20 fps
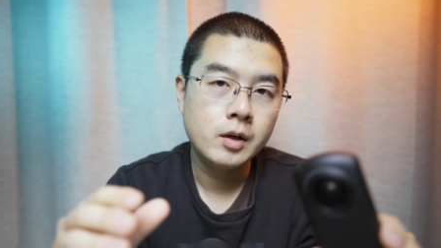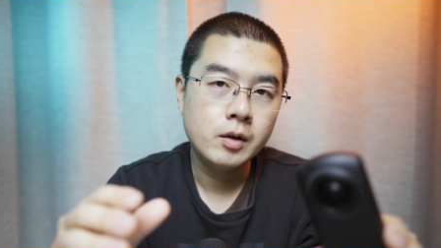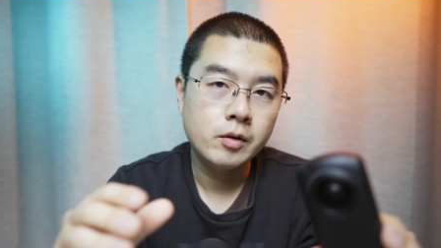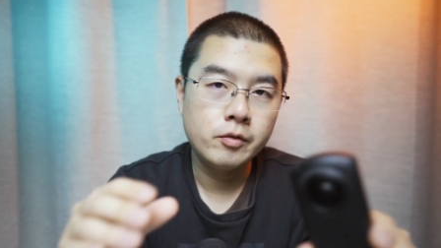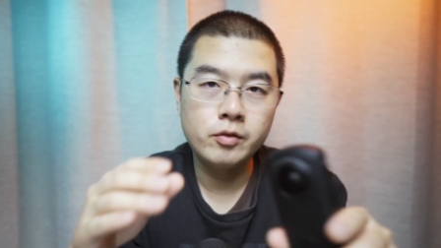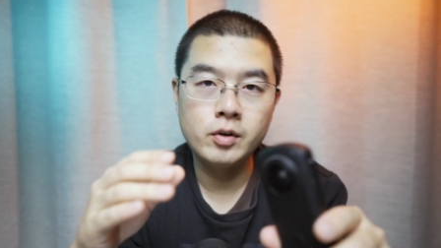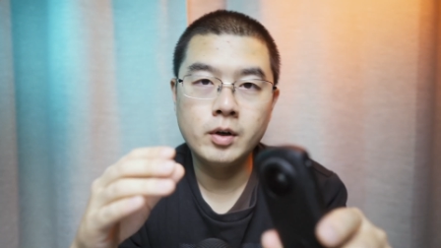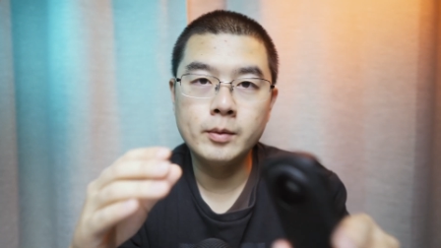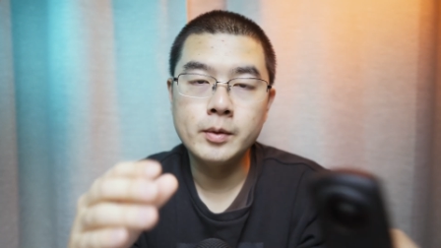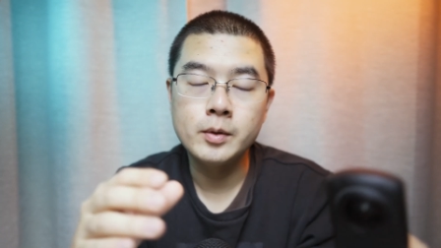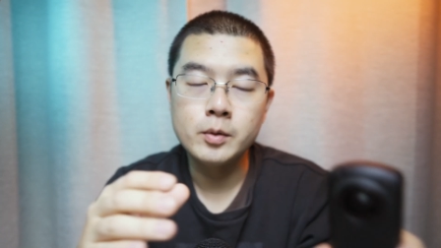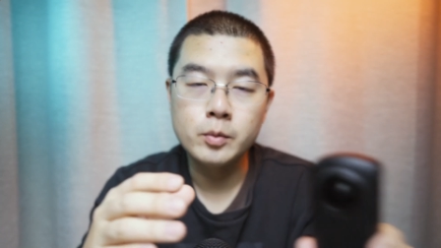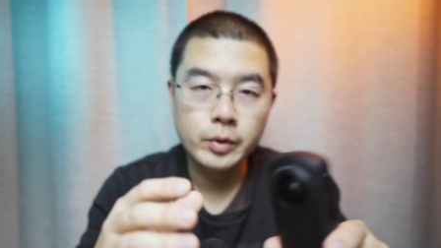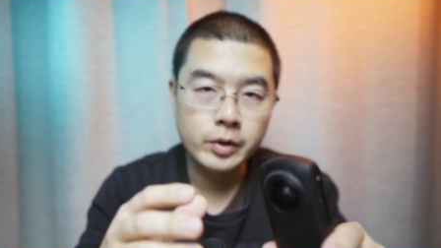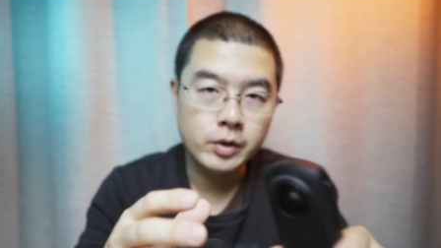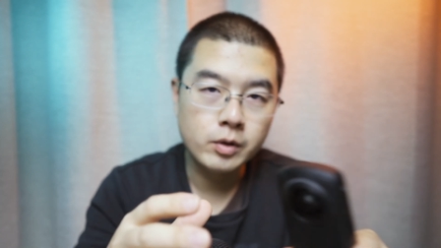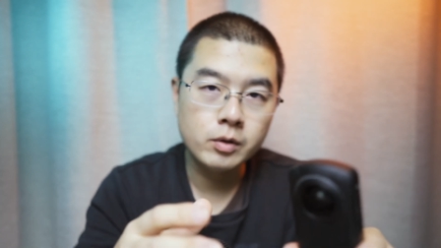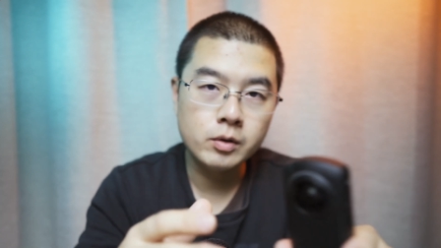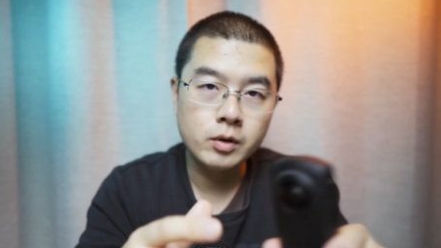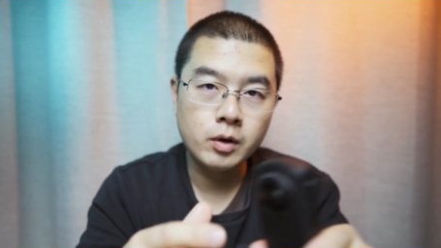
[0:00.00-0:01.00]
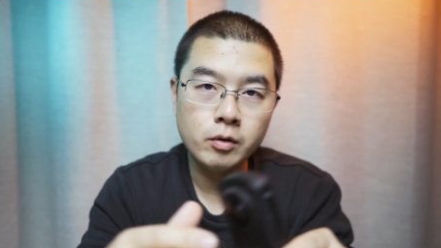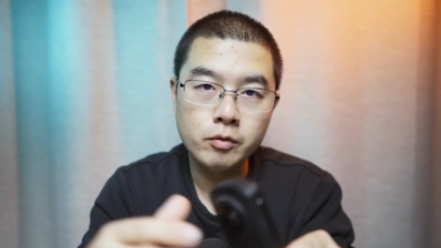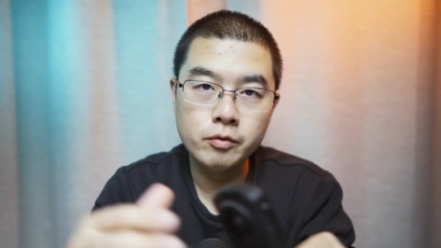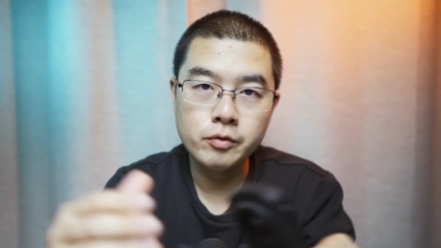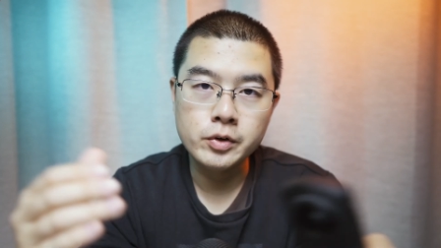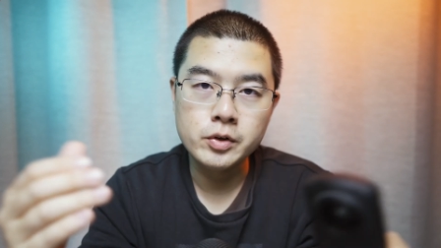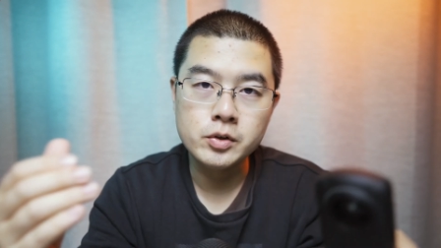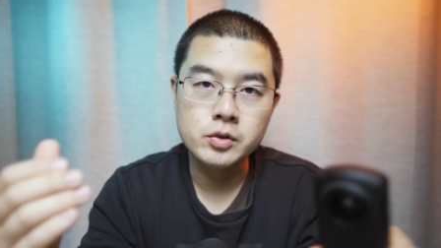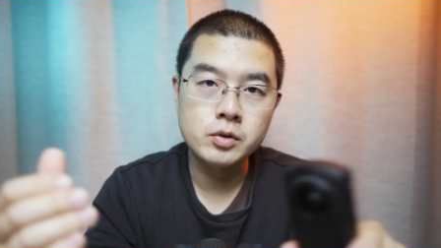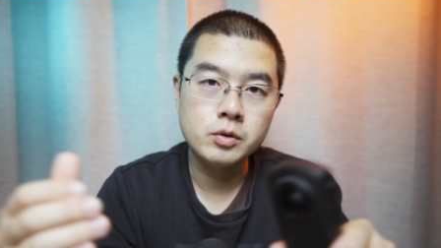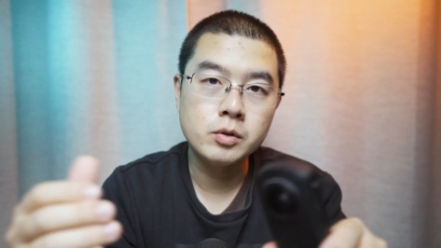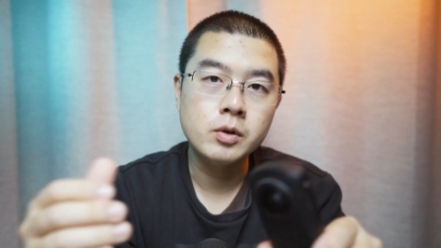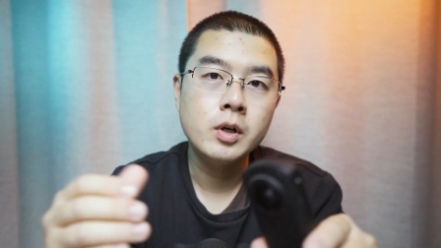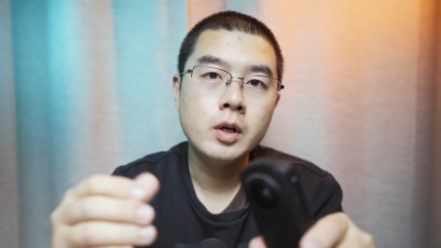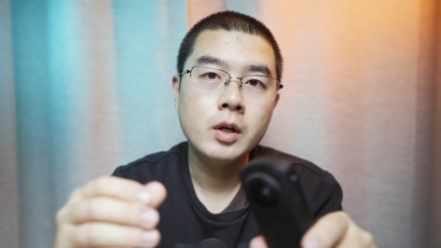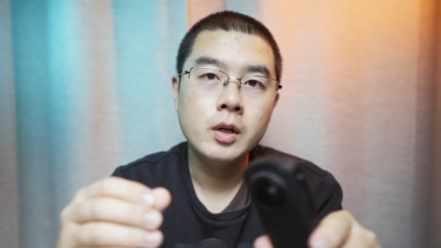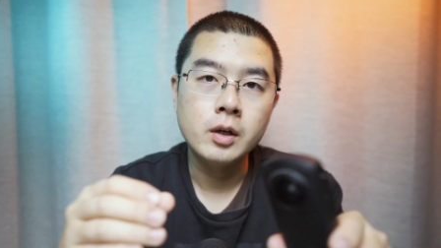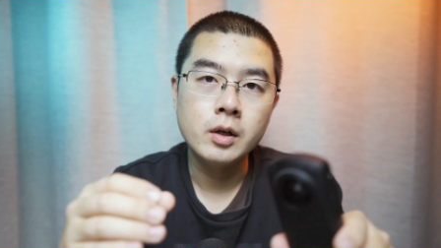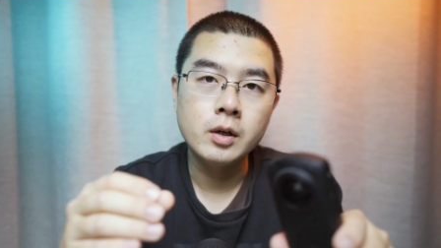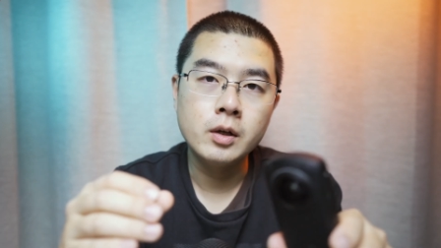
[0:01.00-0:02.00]
from the Ricoh official
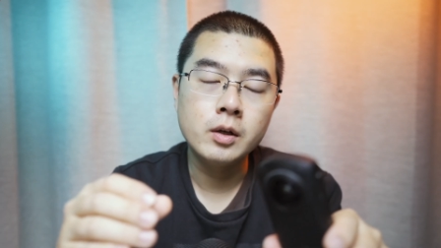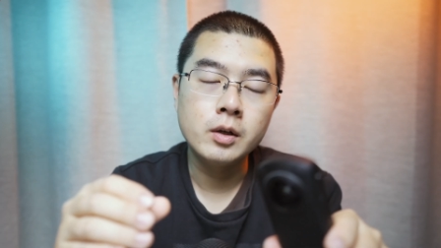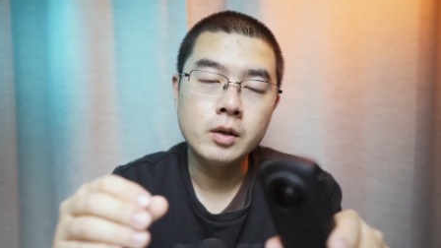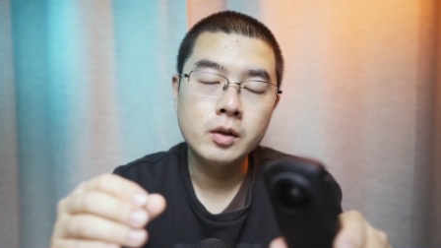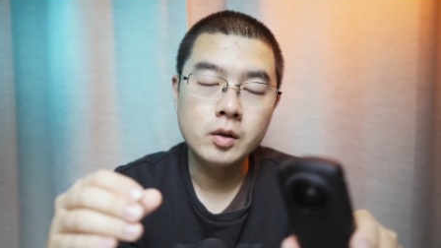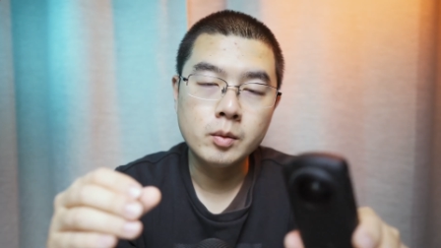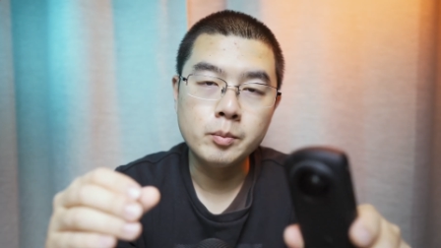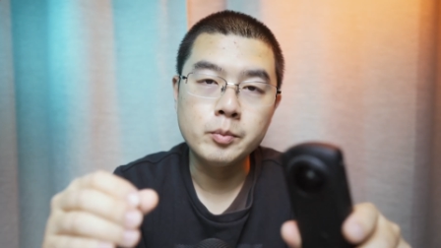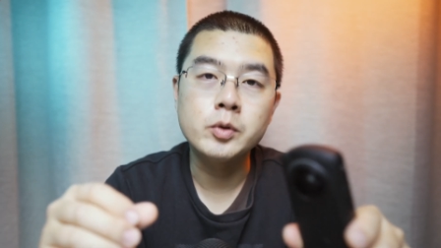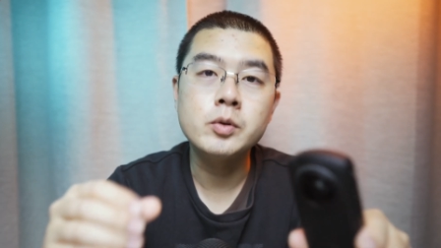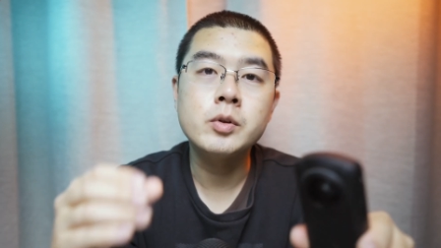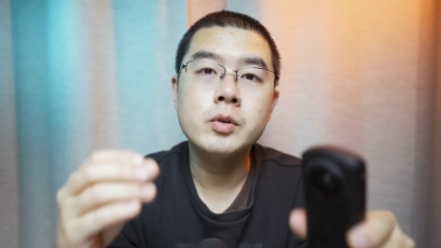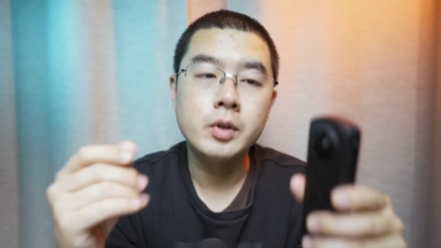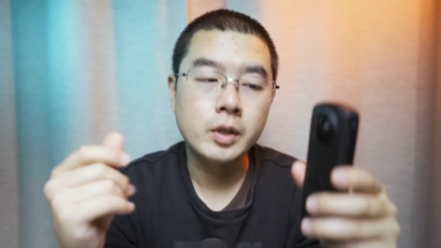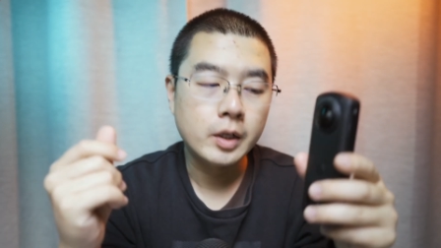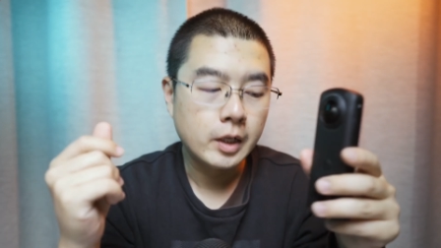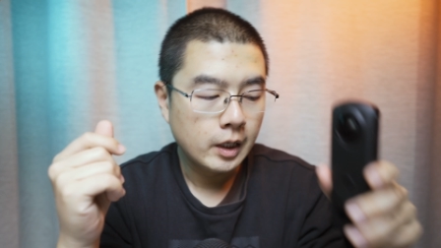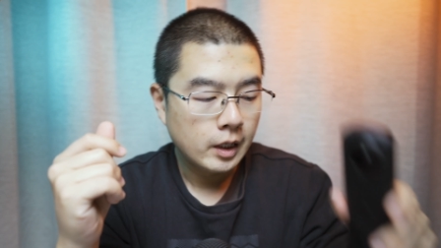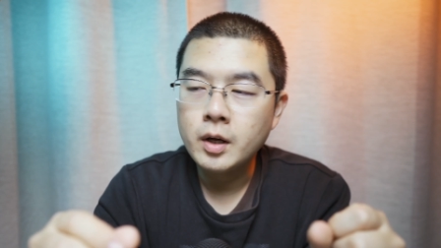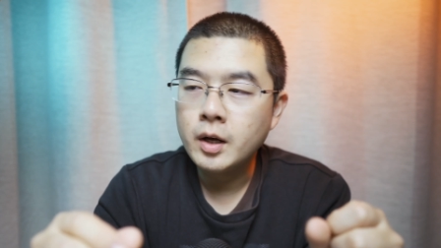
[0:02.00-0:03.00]
uh, community.